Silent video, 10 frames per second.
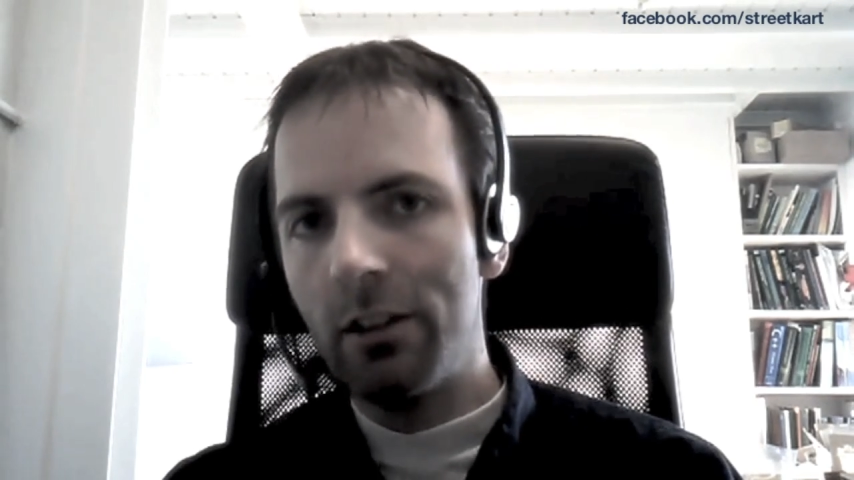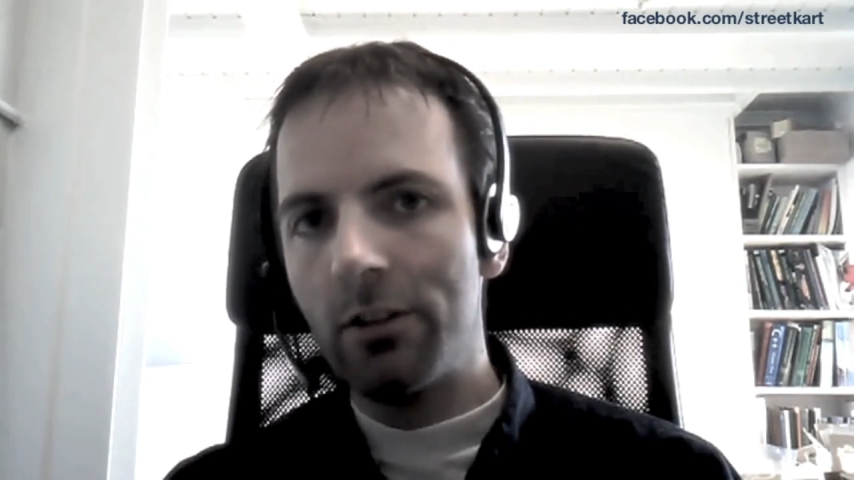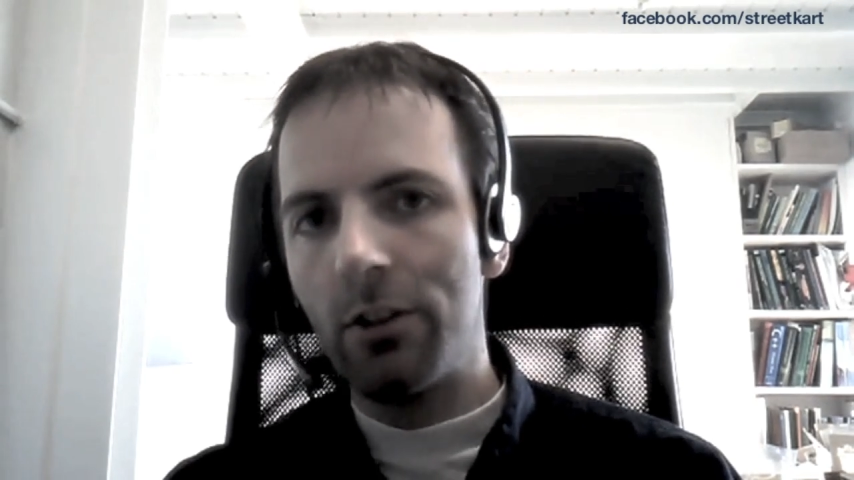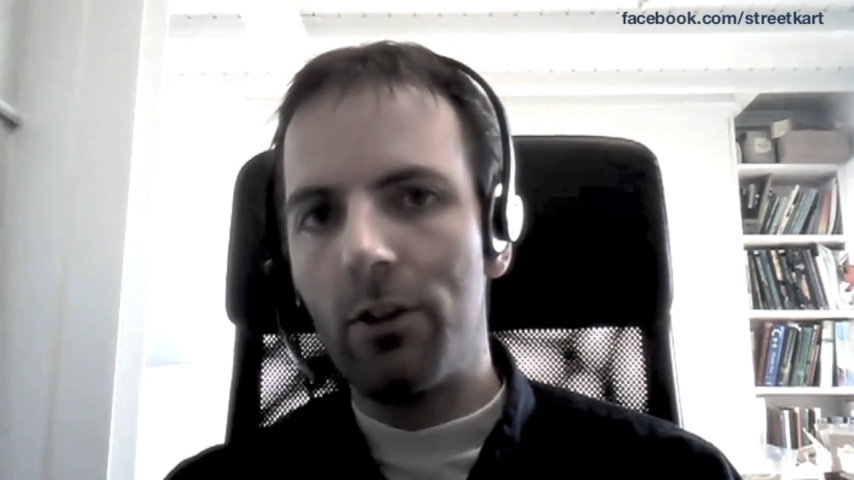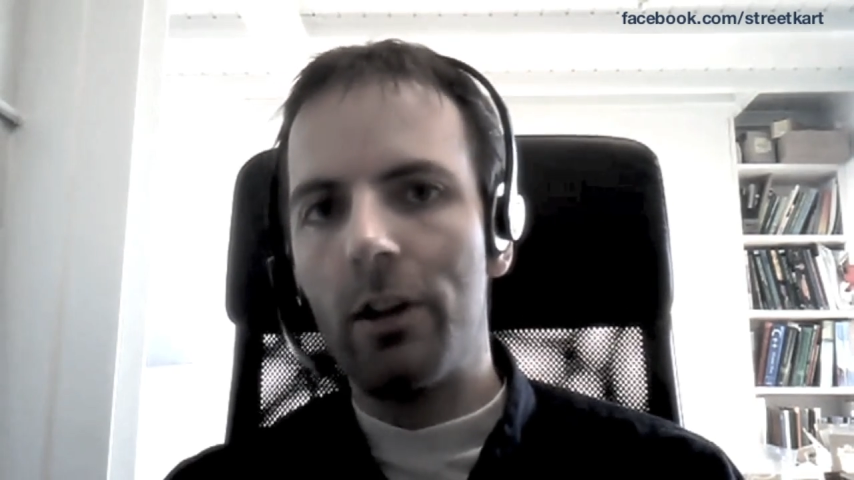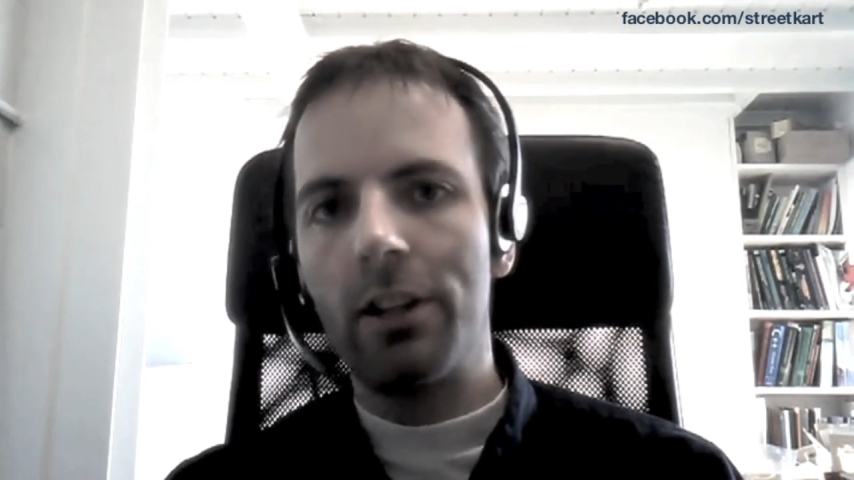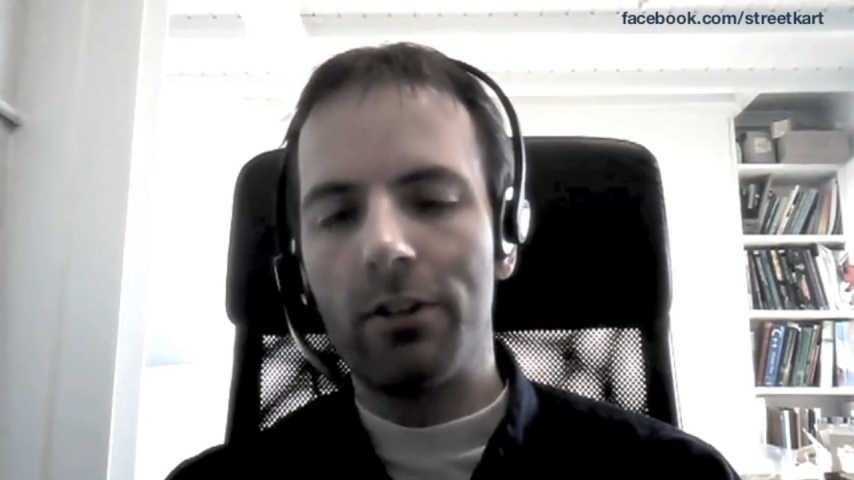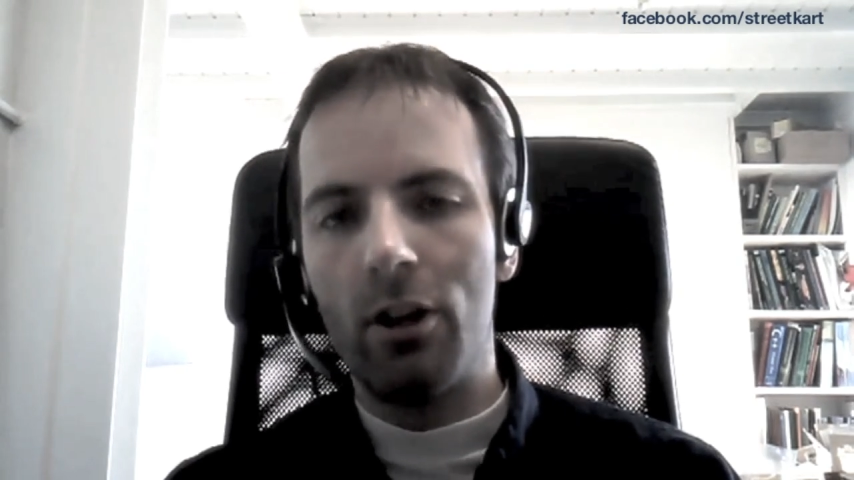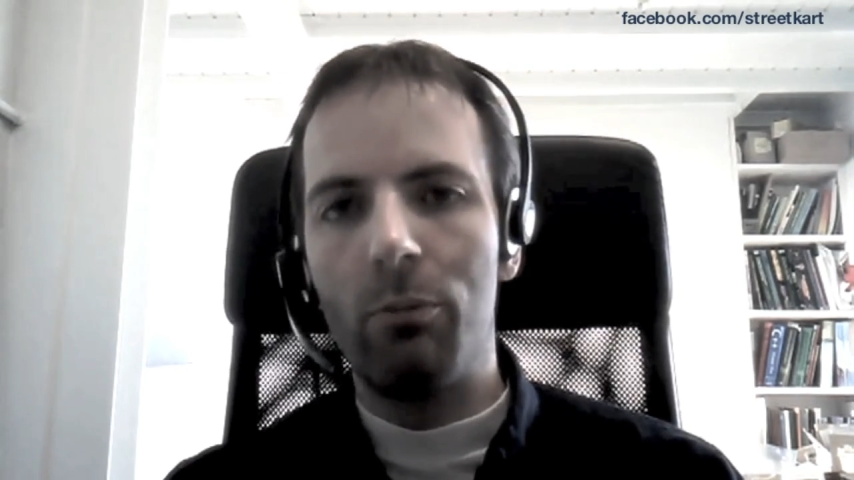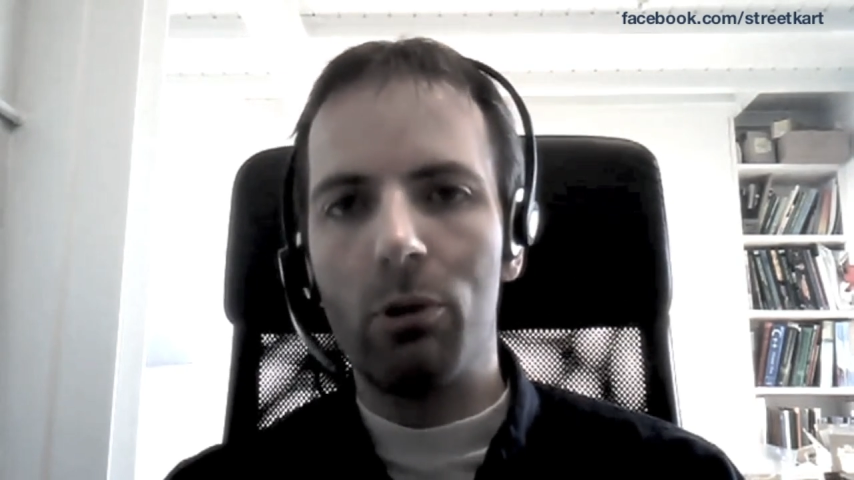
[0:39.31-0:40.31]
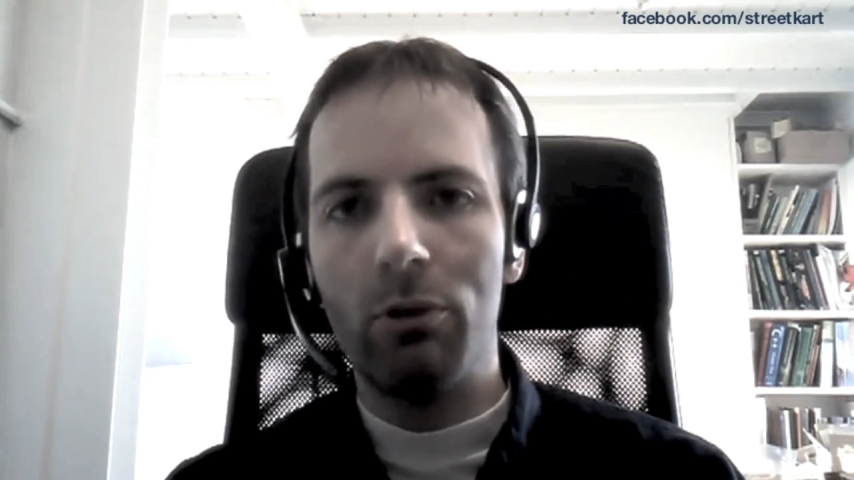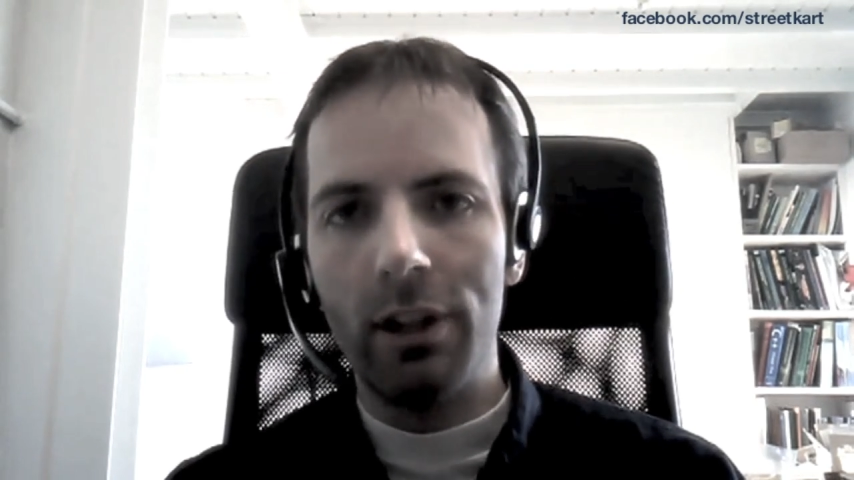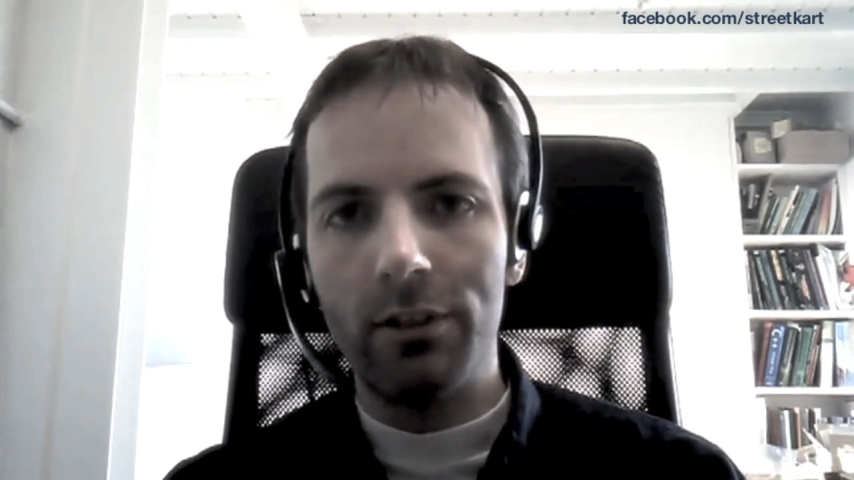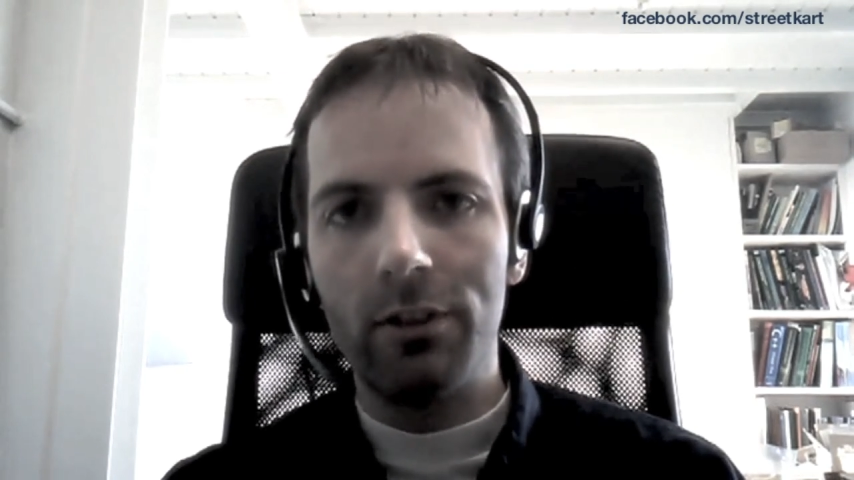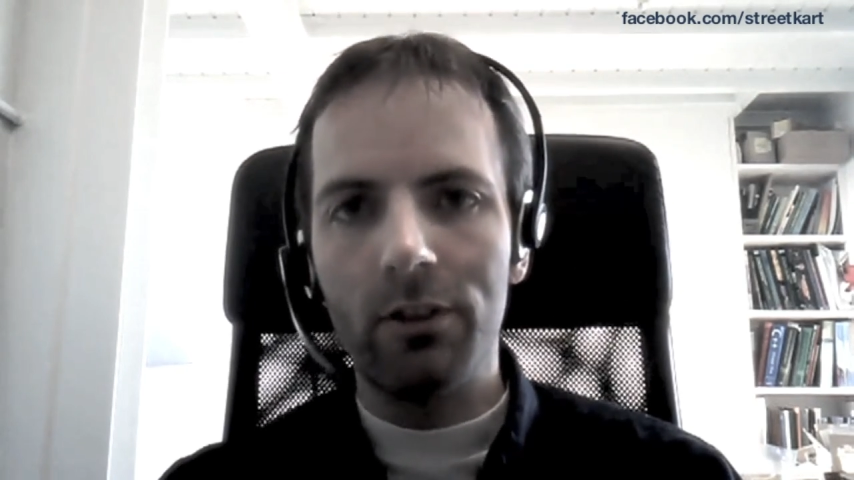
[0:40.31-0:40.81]
so as time
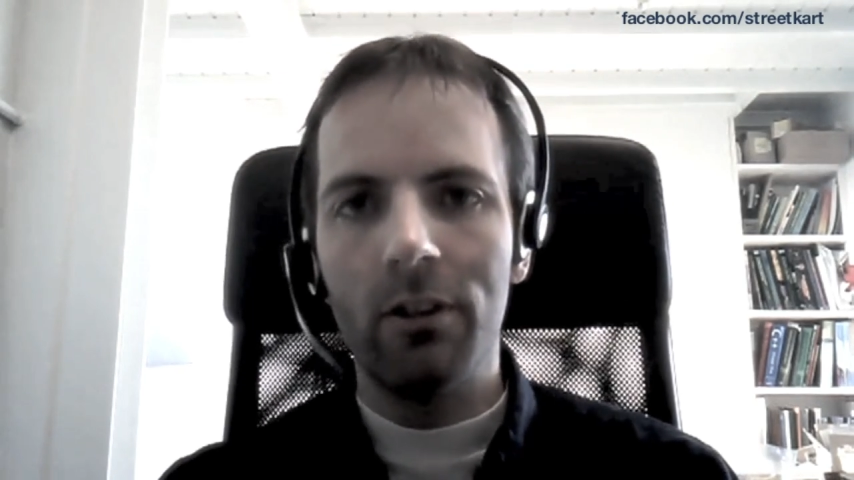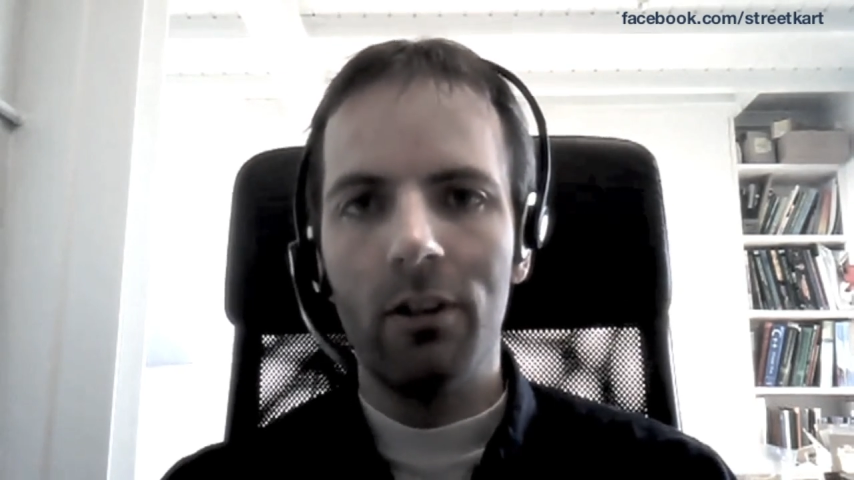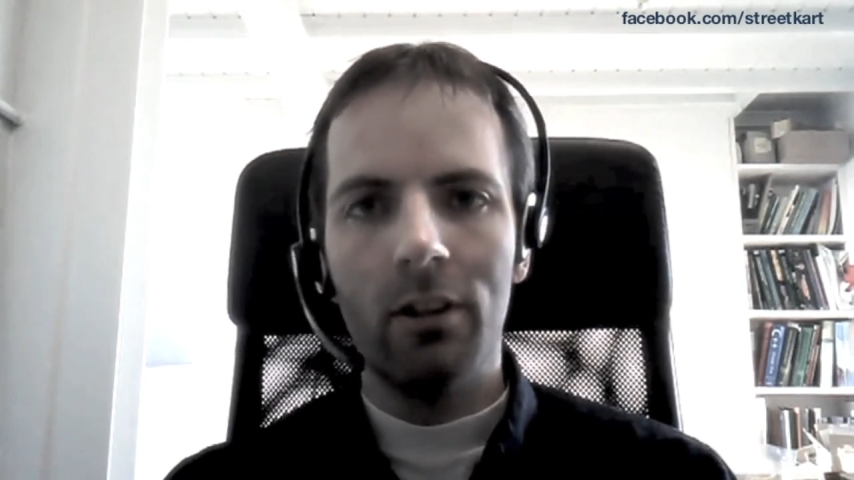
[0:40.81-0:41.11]
progresses,